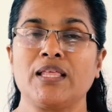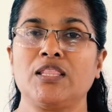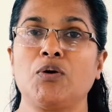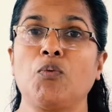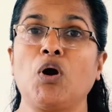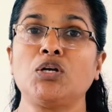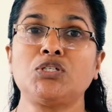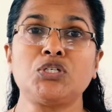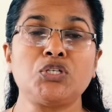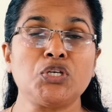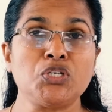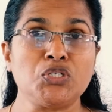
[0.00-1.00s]
They wanted
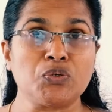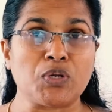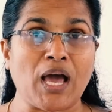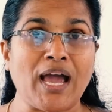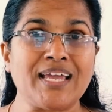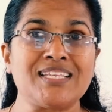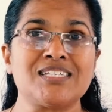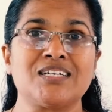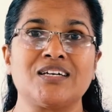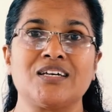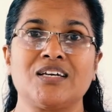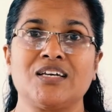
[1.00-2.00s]
to unite,
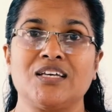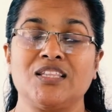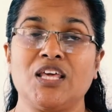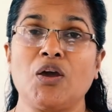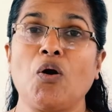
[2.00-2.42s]
they